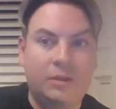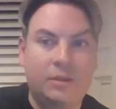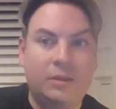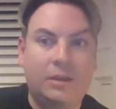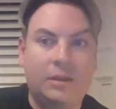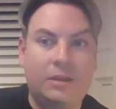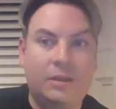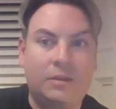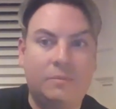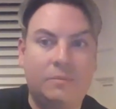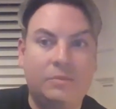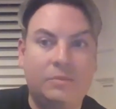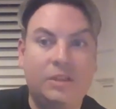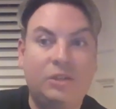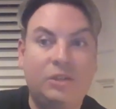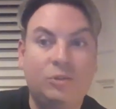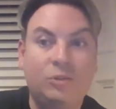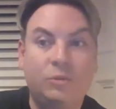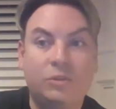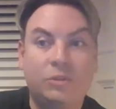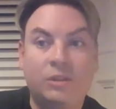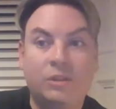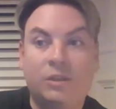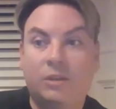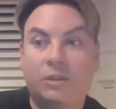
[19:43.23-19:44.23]
They
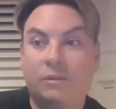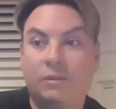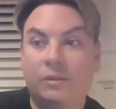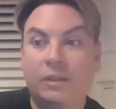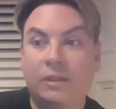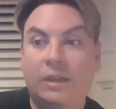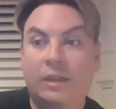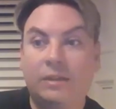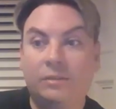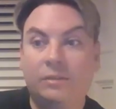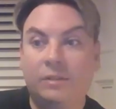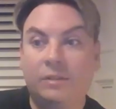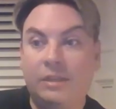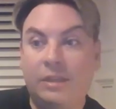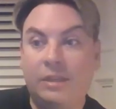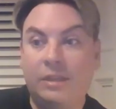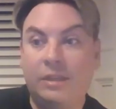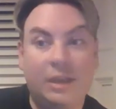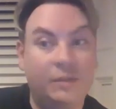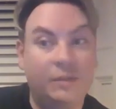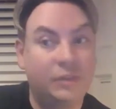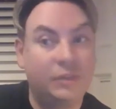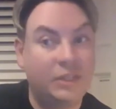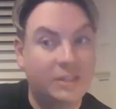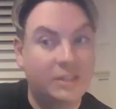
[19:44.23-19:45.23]
don't currently
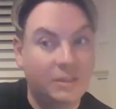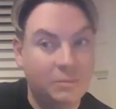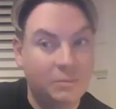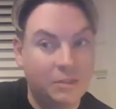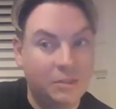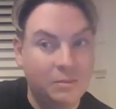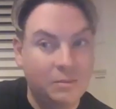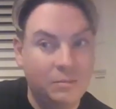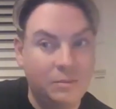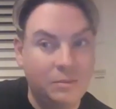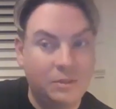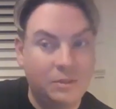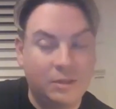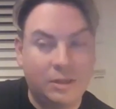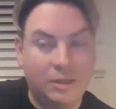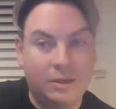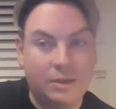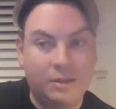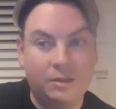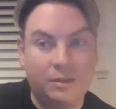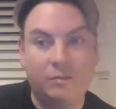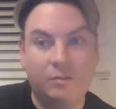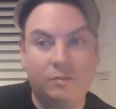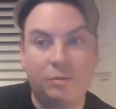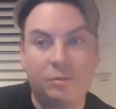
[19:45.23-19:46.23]
have any symptoms,
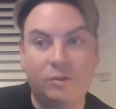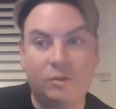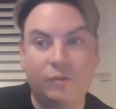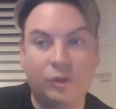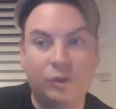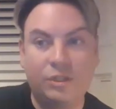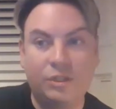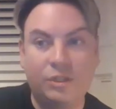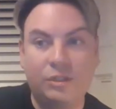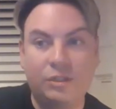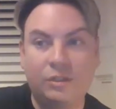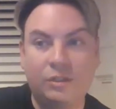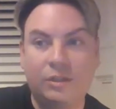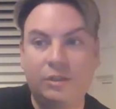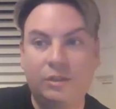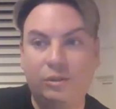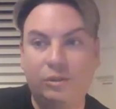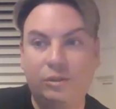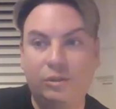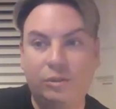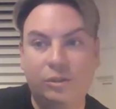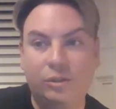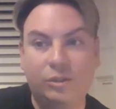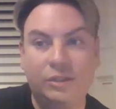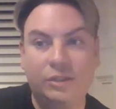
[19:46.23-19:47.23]
and they've been avoiding
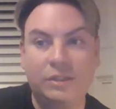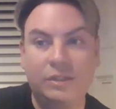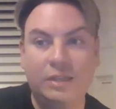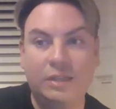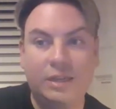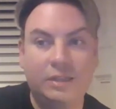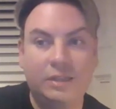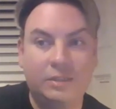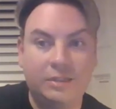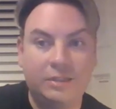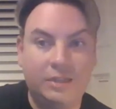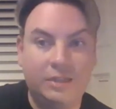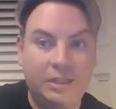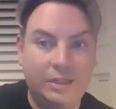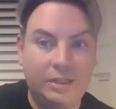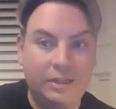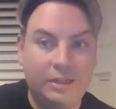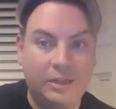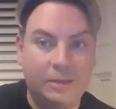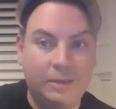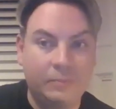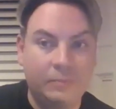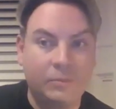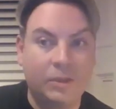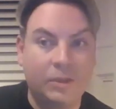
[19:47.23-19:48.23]
gluten and
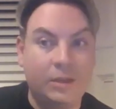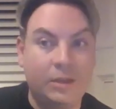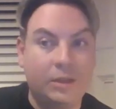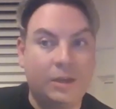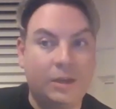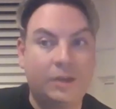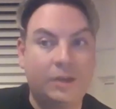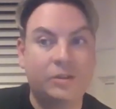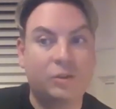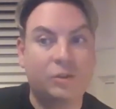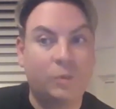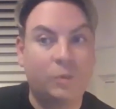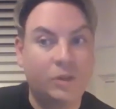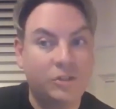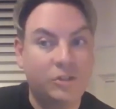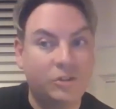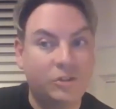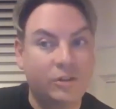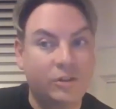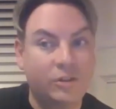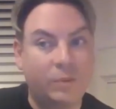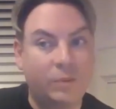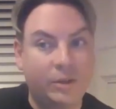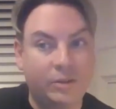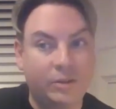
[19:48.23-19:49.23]
dairy. And they're
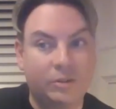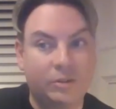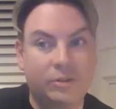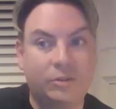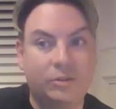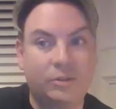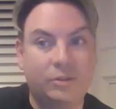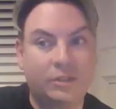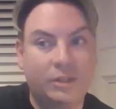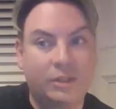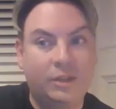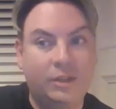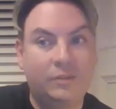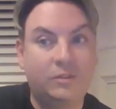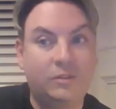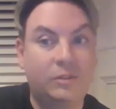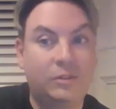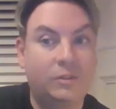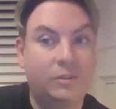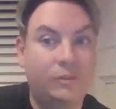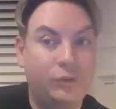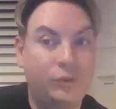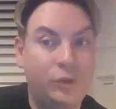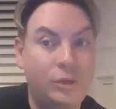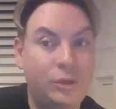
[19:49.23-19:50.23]
wondering whether or not, after
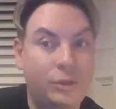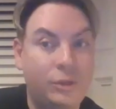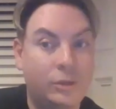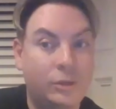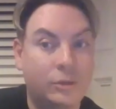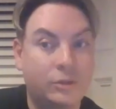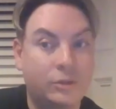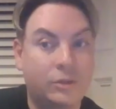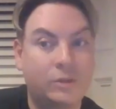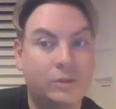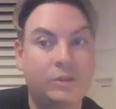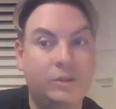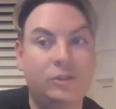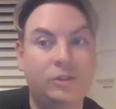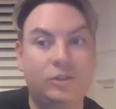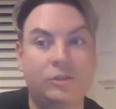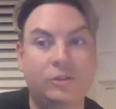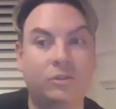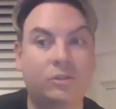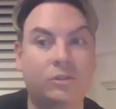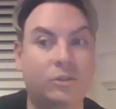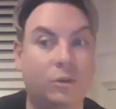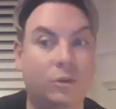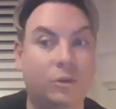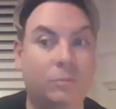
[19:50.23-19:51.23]
a few years, they should
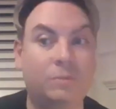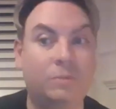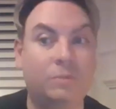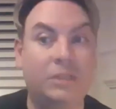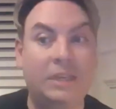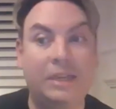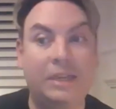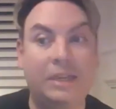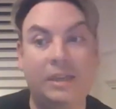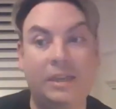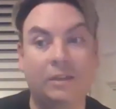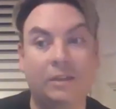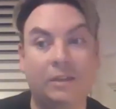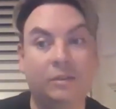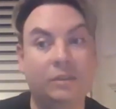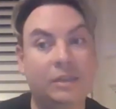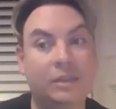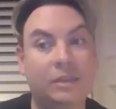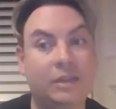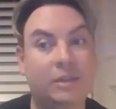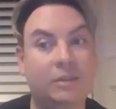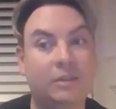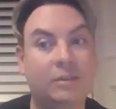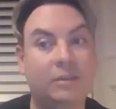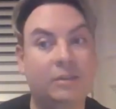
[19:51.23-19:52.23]
stop taking
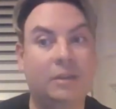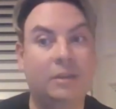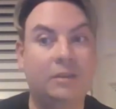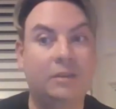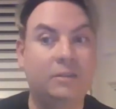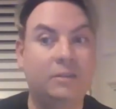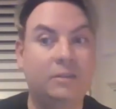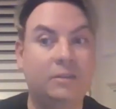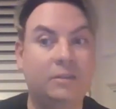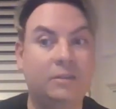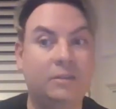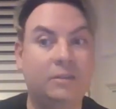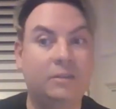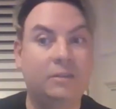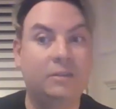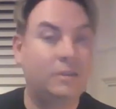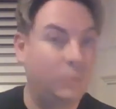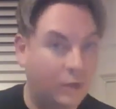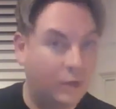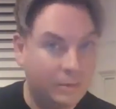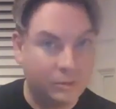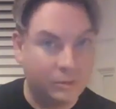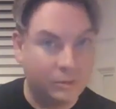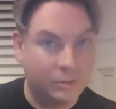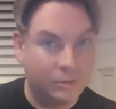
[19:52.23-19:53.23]
LDN and see what
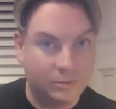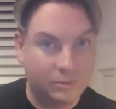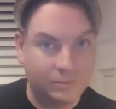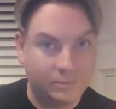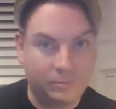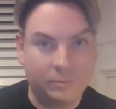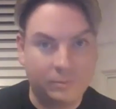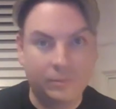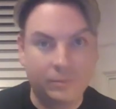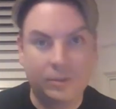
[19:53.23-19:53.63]
happens.